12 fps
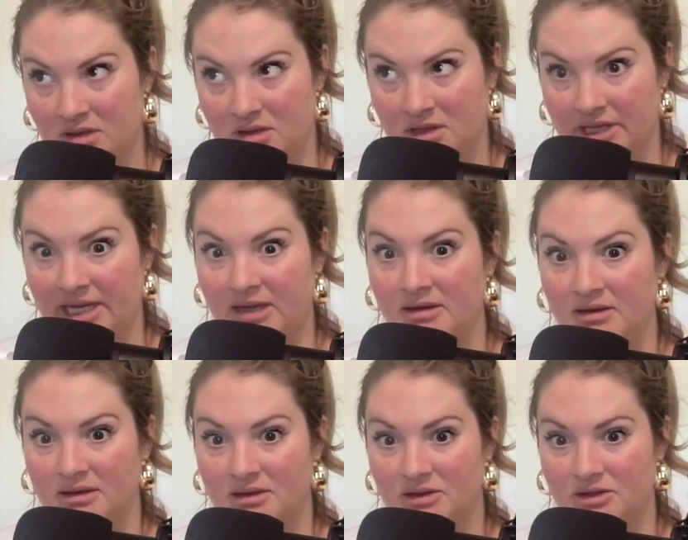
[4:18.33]
Like
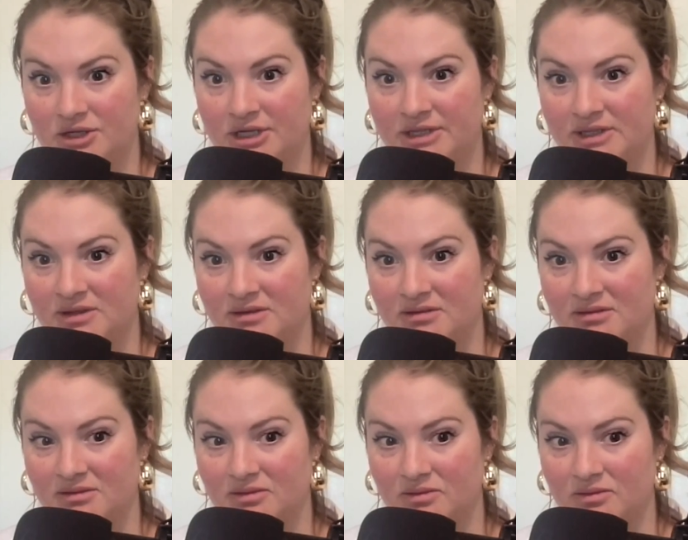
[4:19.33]
just
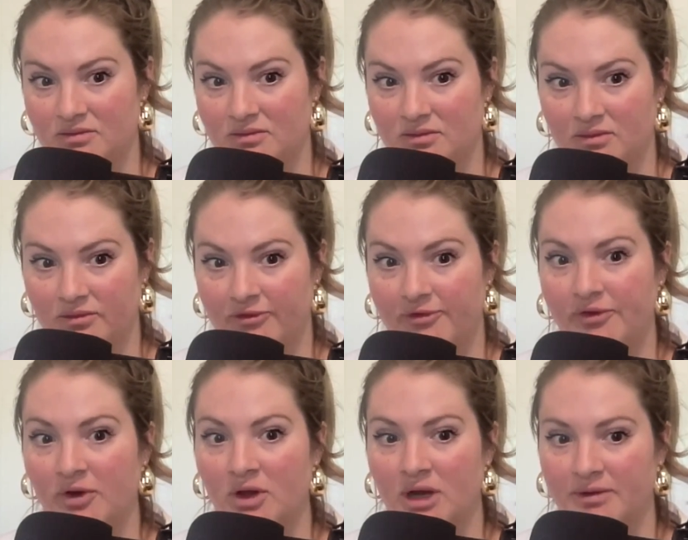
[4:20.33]

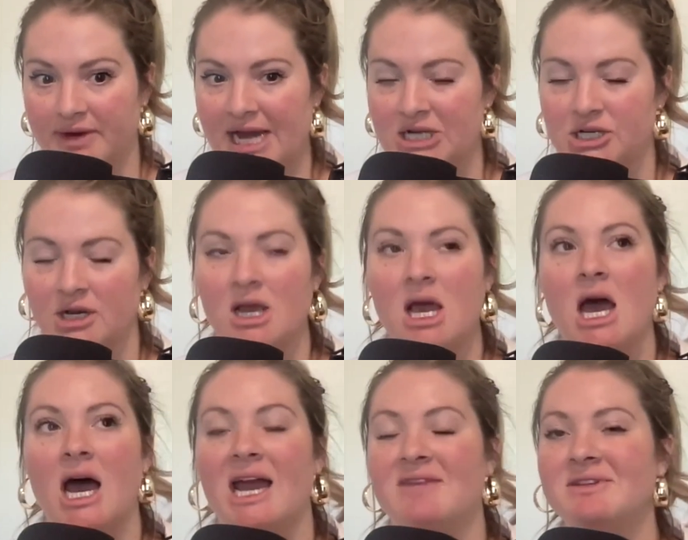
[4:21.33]
full on reaction.
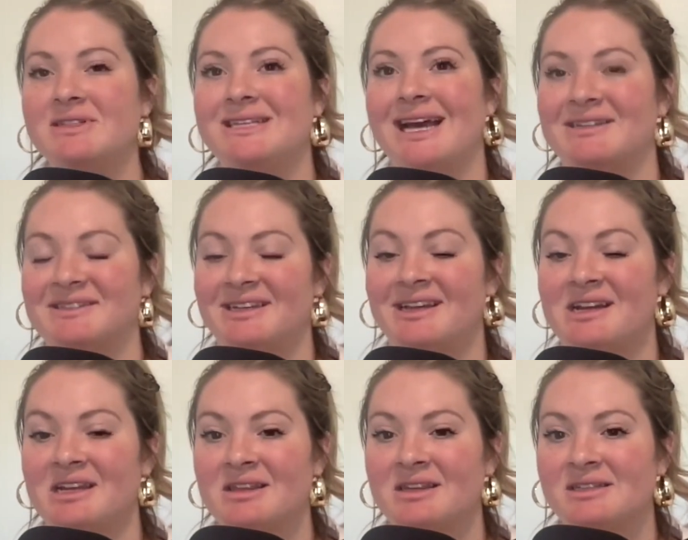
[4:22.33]
I haven't tested
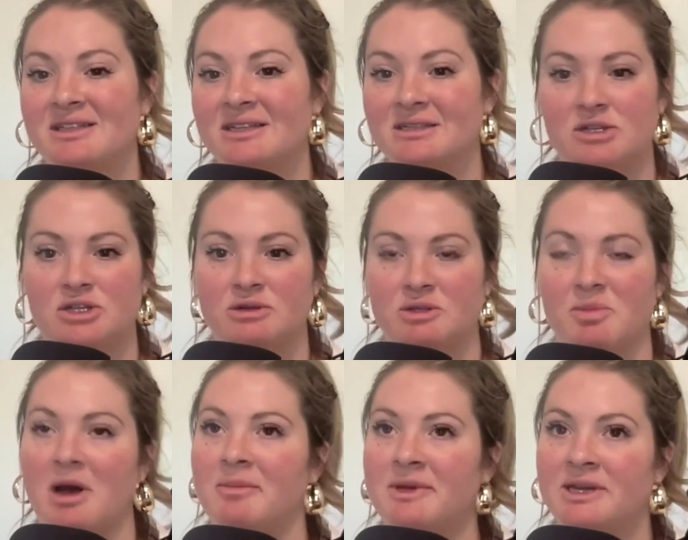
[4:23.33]
any of these things since she was a
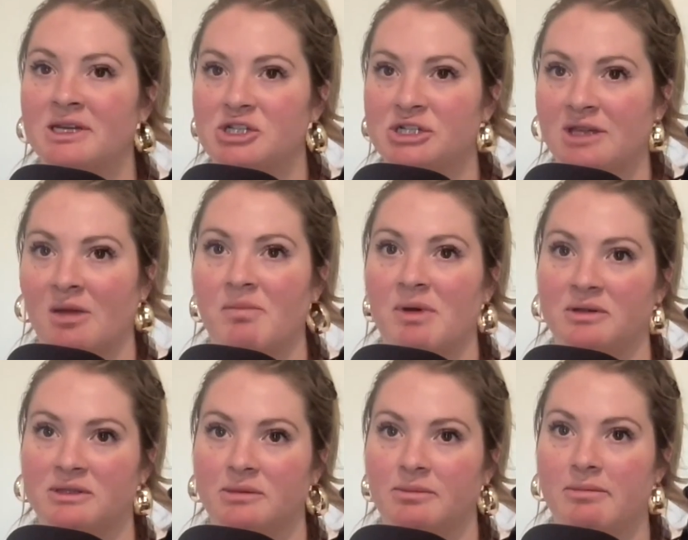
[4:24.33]
puppy, and she's like built
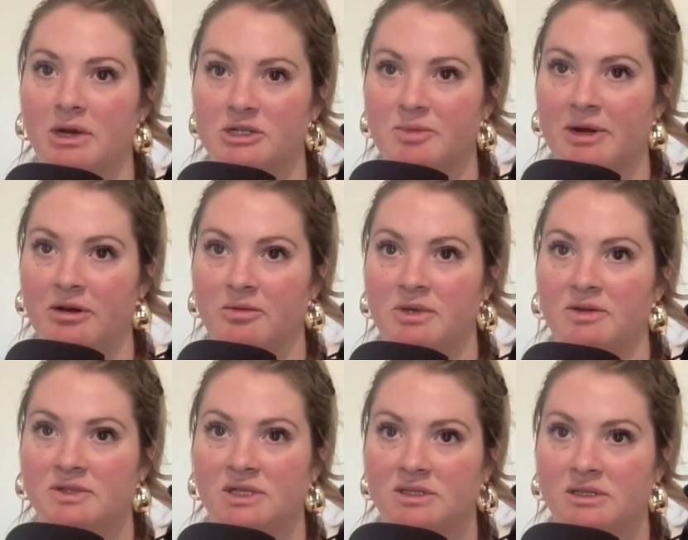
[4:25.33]
a much better
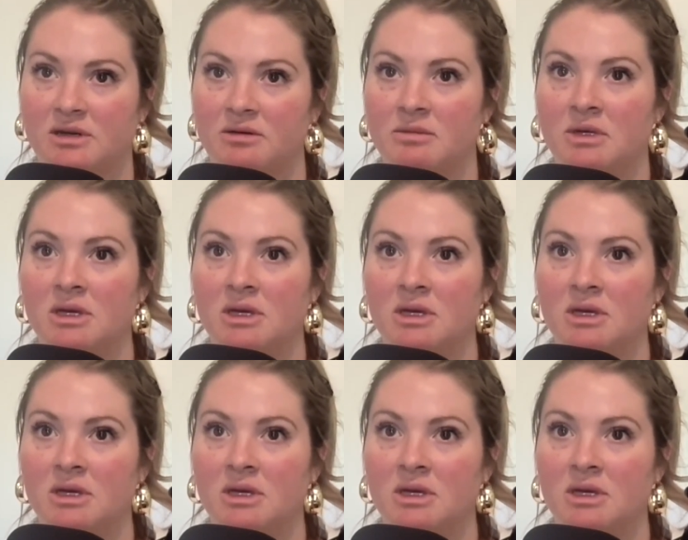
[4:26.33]
immune system